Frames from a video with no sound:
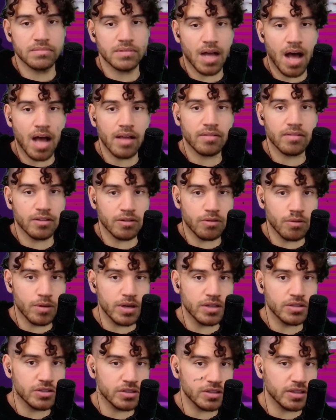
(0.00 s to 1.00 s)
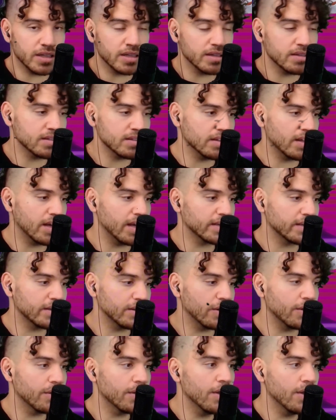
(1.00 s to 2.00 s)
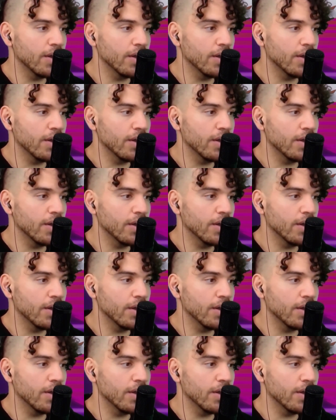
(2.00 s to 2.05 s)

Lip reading: ask the question is like, you know,